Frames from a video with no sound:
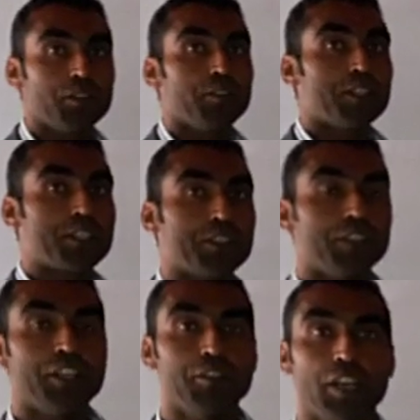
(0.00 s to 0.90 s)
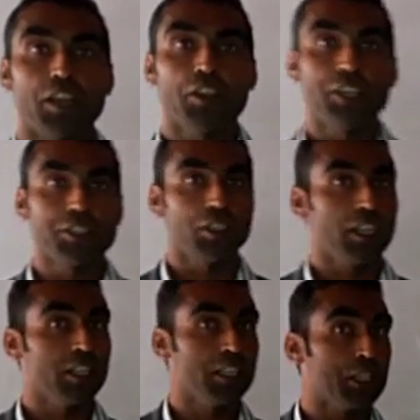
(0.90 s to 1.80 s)
So viewers, today we are going
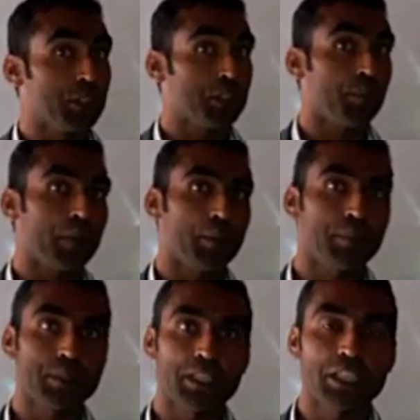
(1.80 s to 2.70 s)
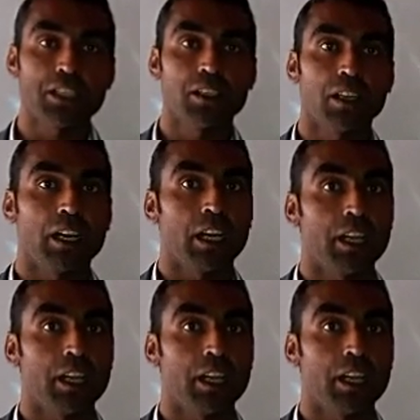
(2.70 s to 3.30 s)
to learn the use of preposition,